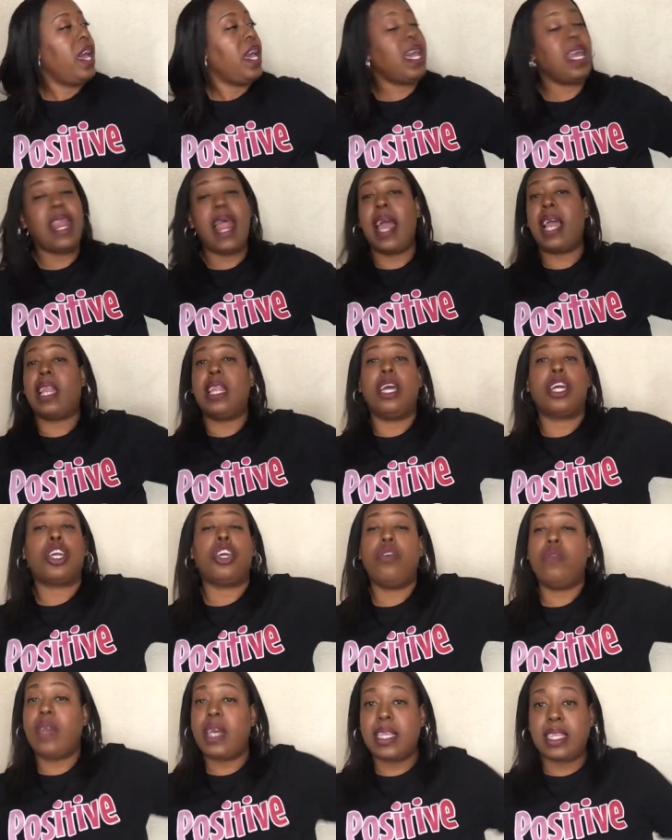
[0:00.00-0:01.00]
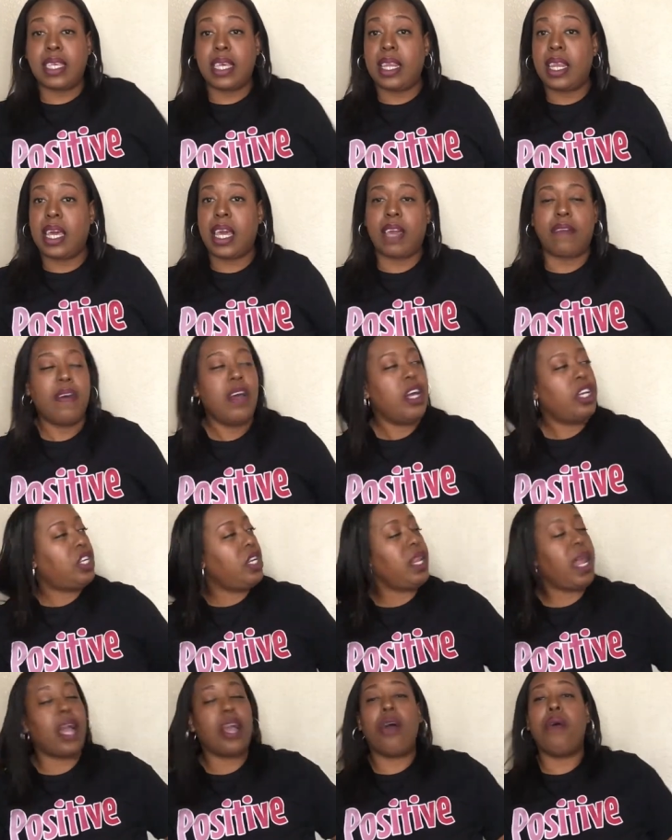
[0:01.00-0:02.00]
He like, look, you need to leave.
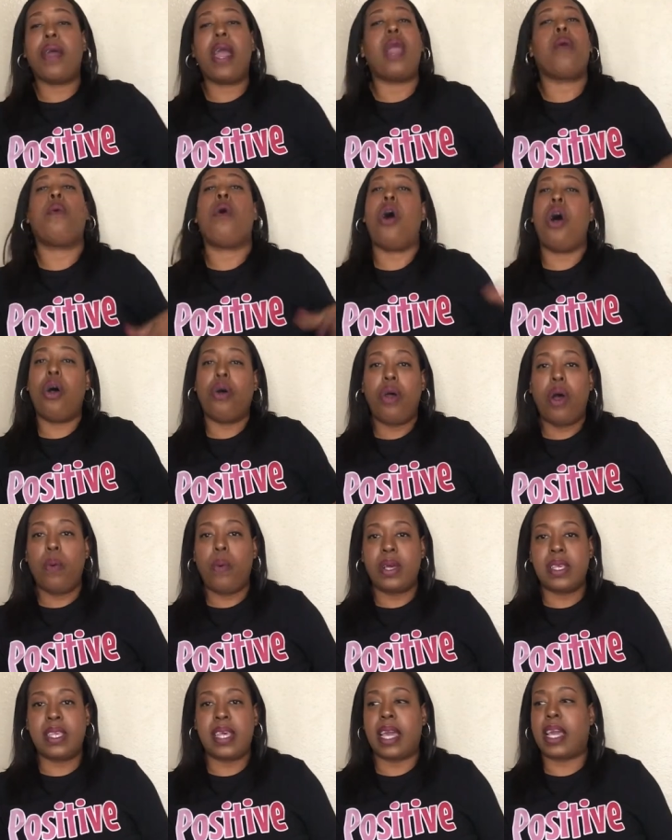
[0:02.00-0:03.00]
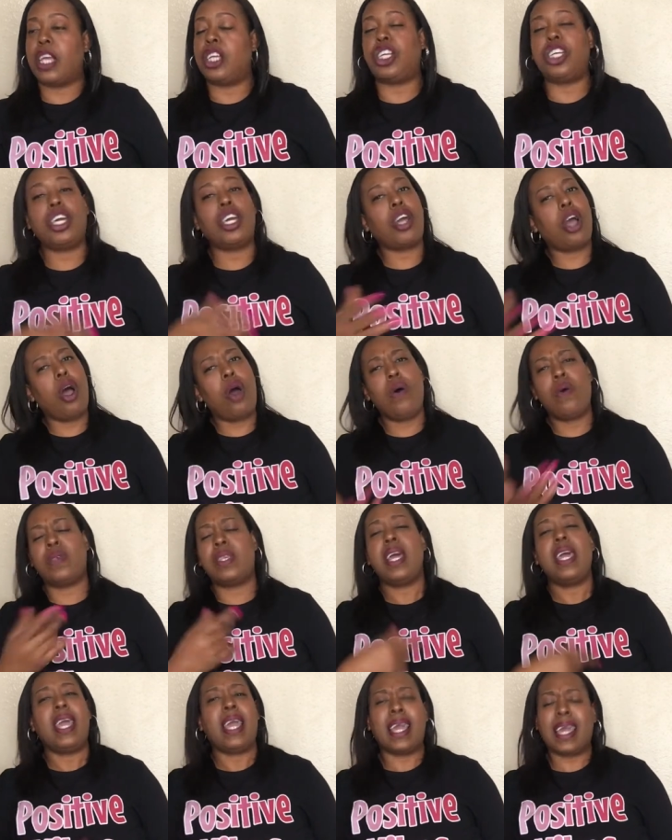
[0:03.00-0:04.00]
She like, okay, well, hold on one second. She goes
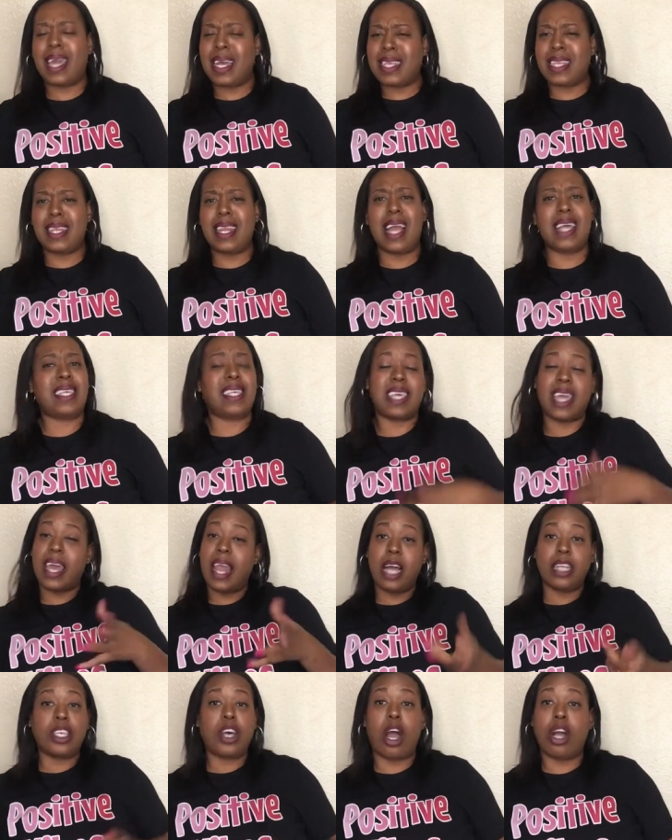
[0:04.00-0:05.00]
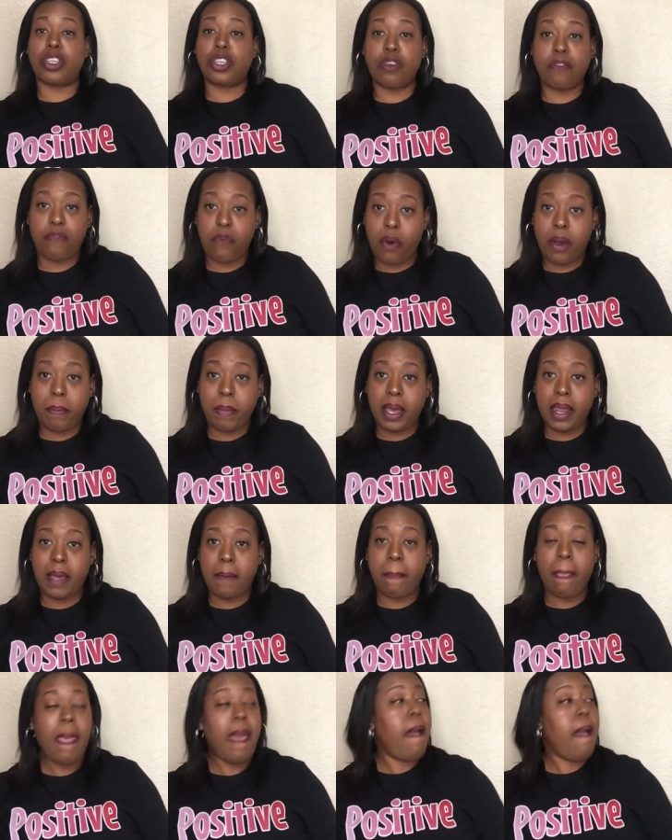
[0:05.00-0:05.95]
and gets Nessie. Can I talk to you for a minute?